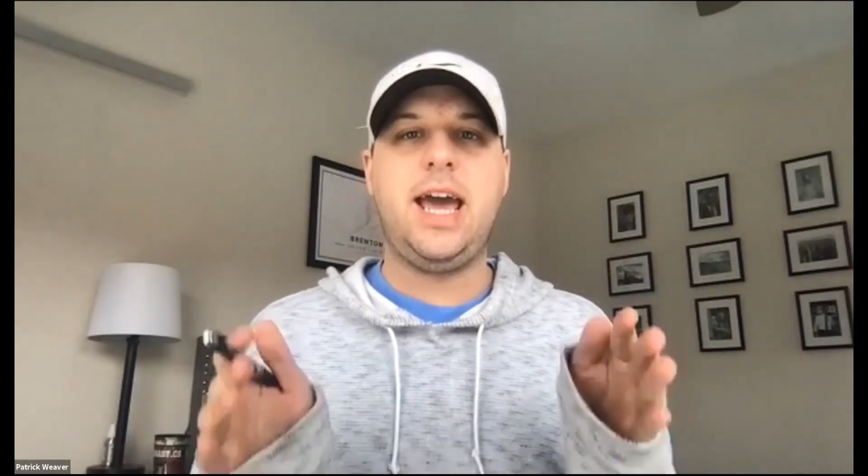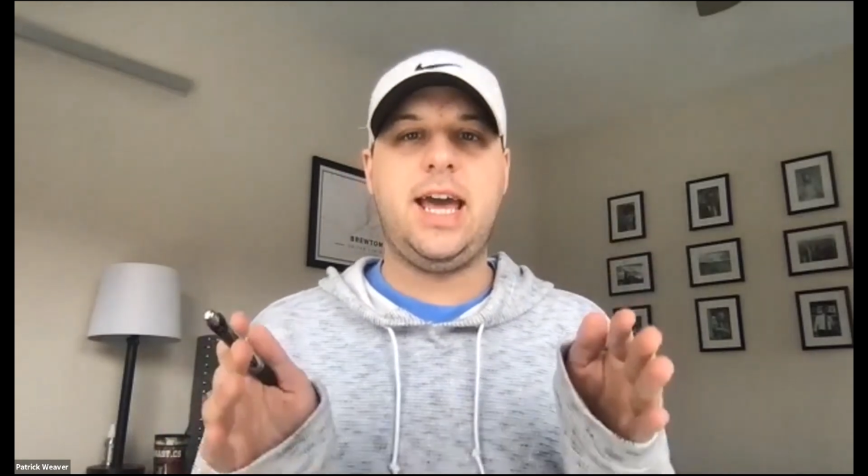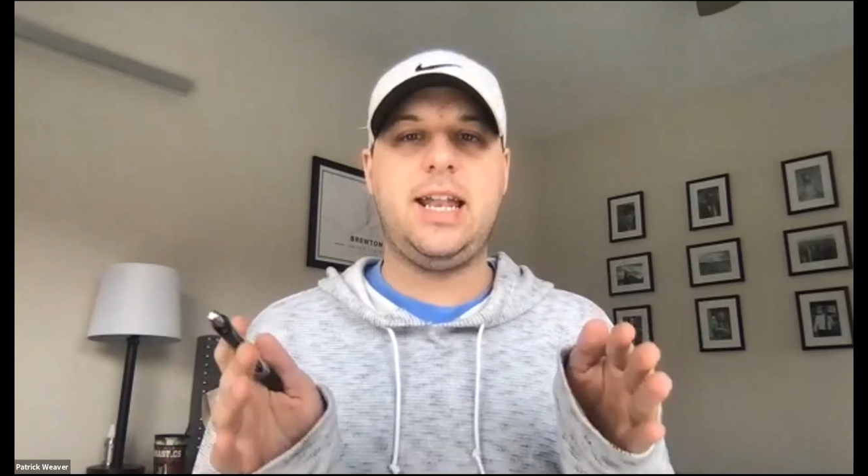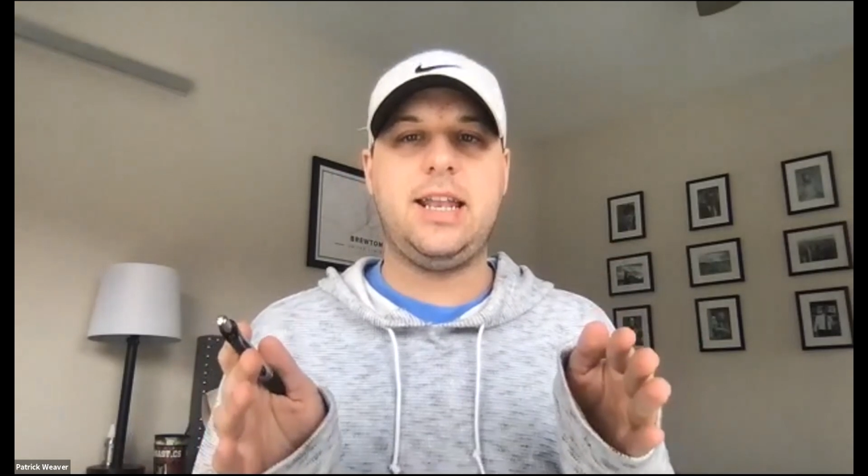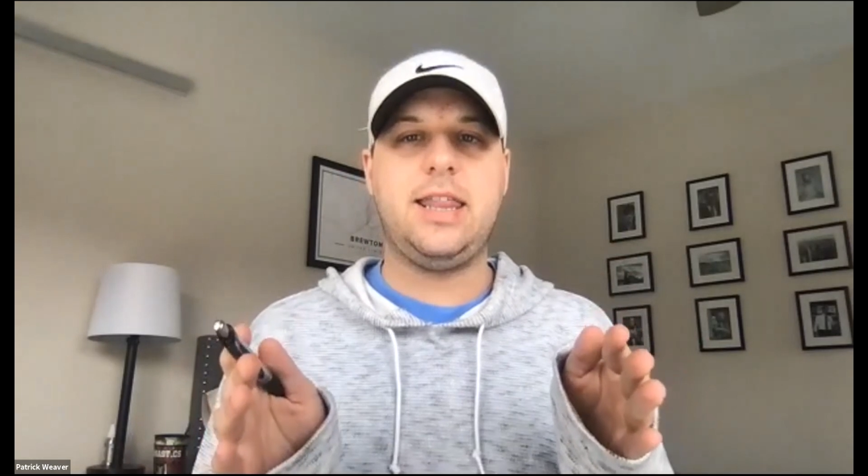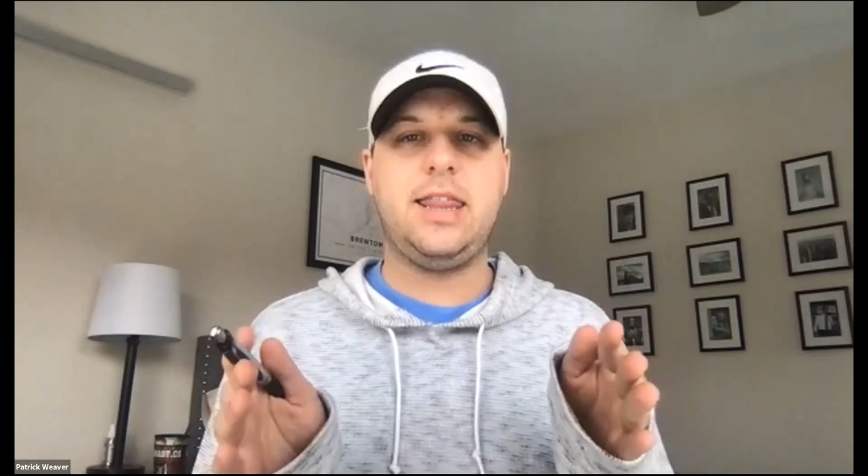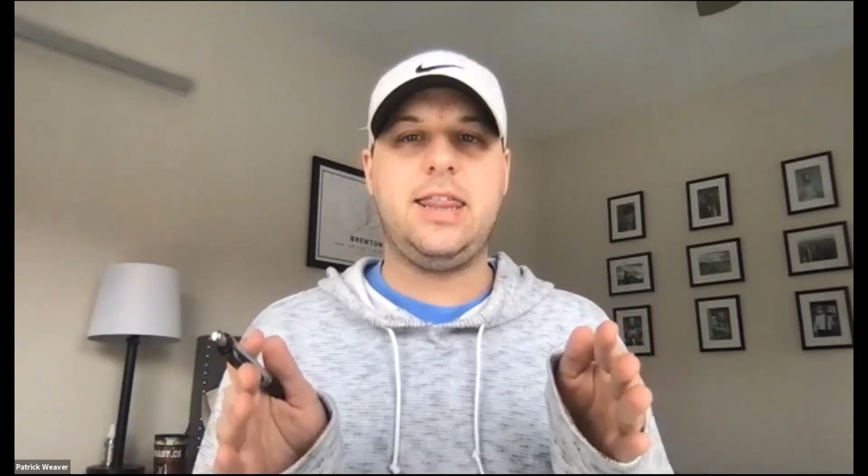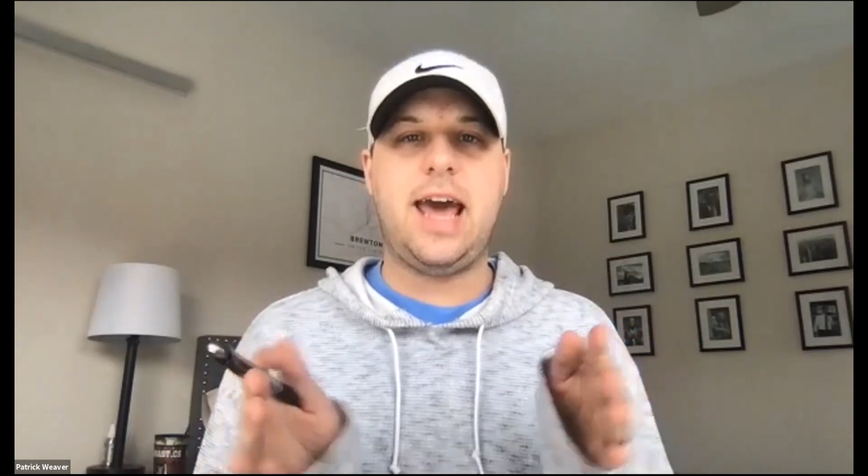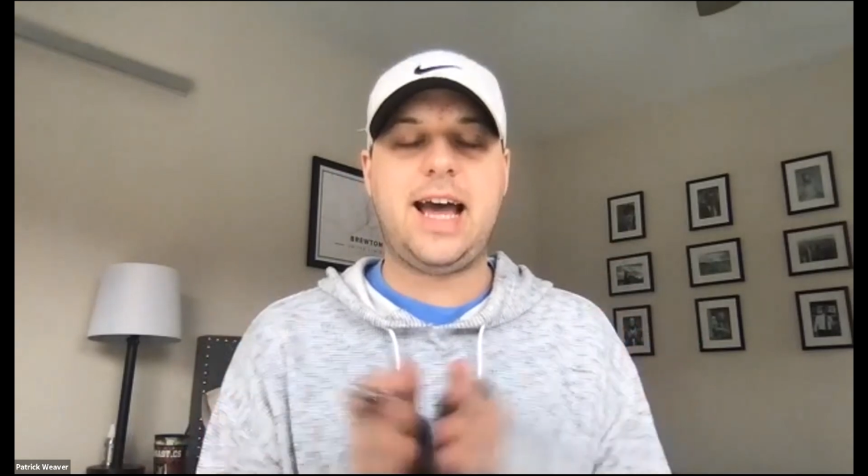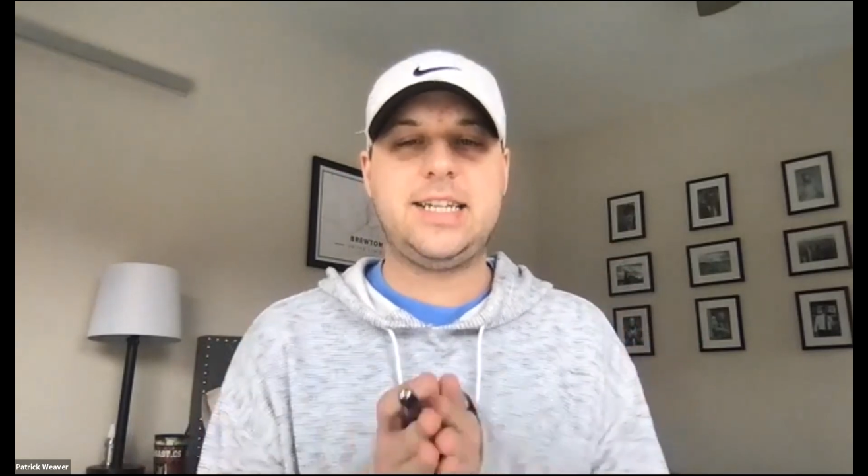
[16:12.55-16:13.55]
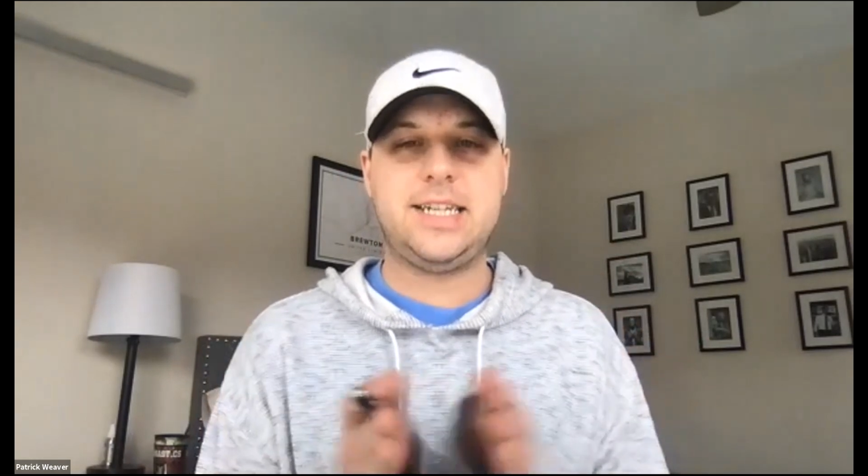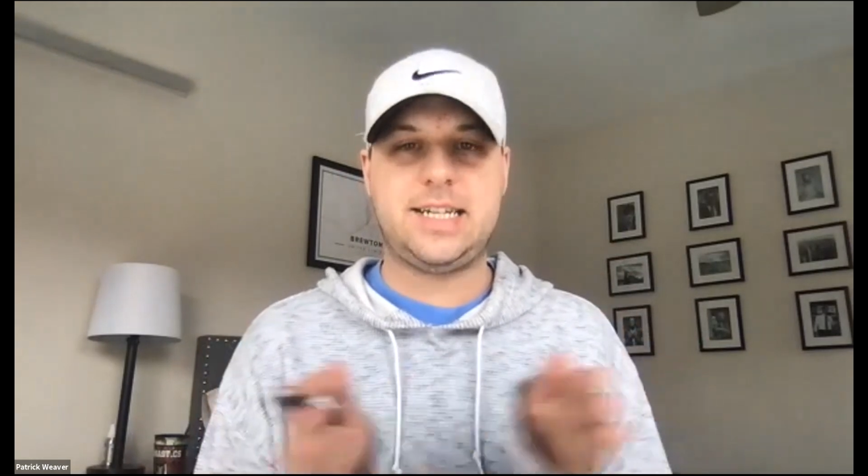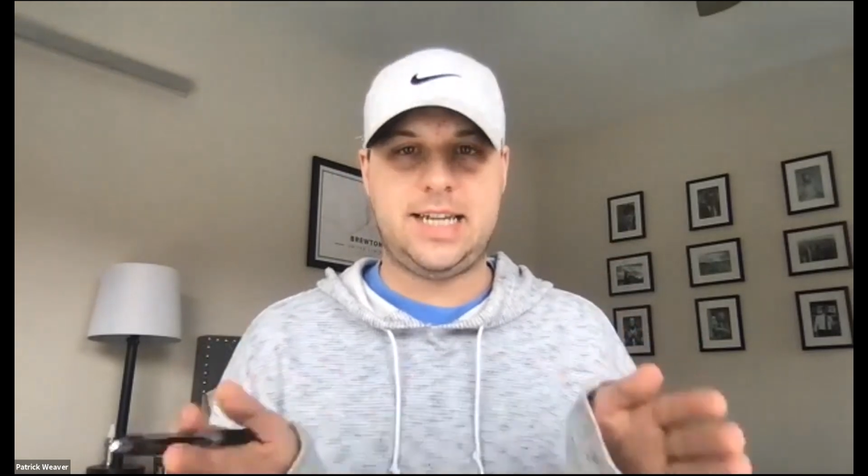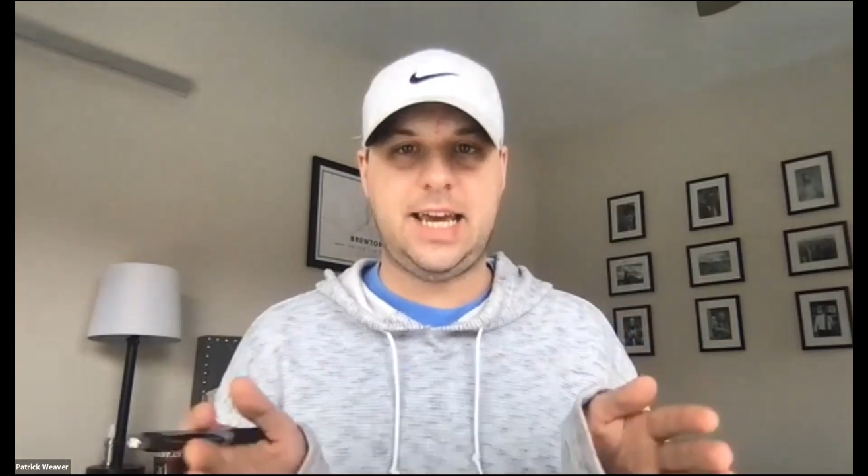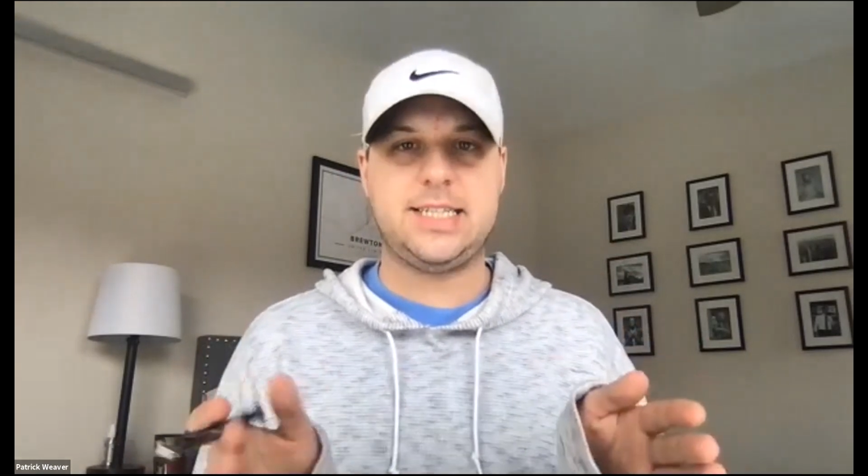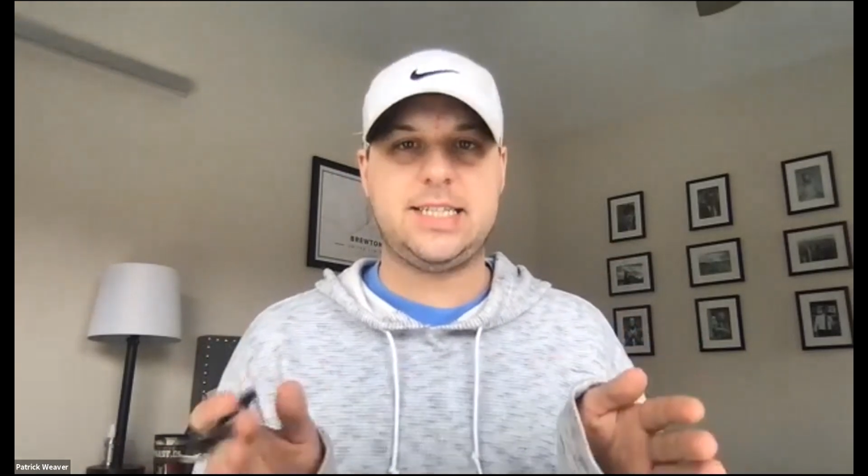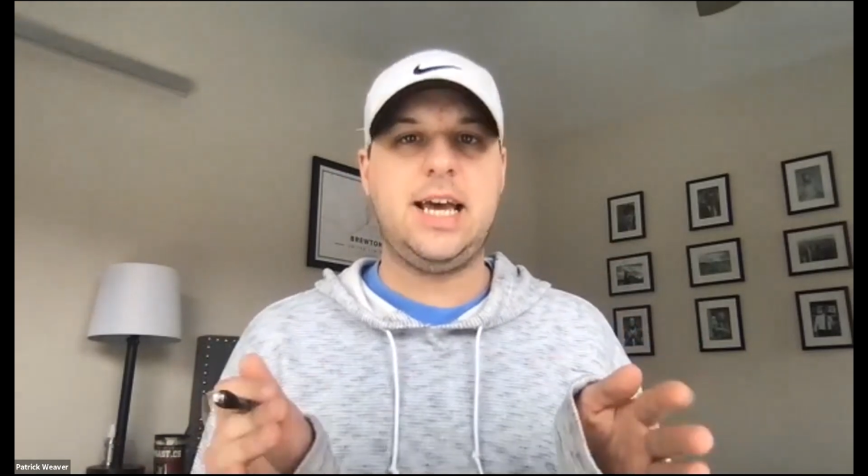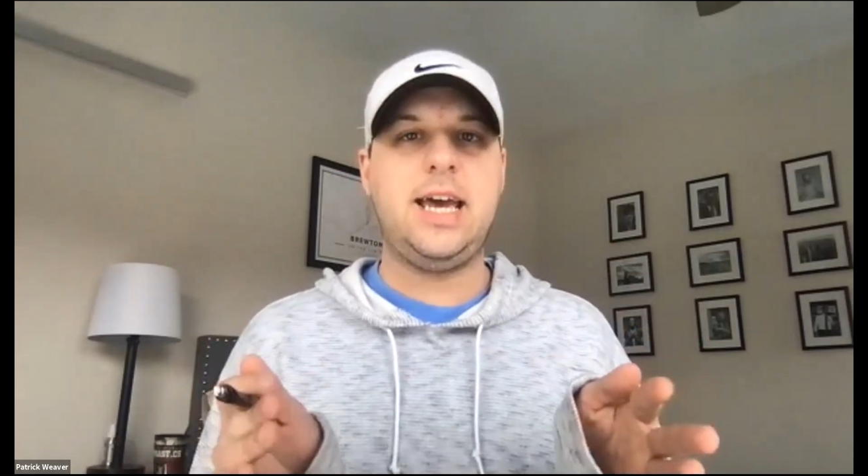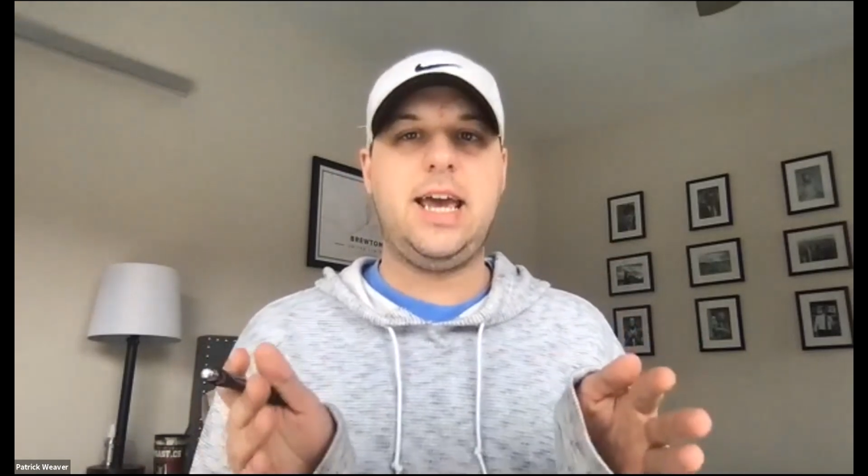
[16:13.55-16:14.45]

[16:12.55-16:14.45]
and that dictates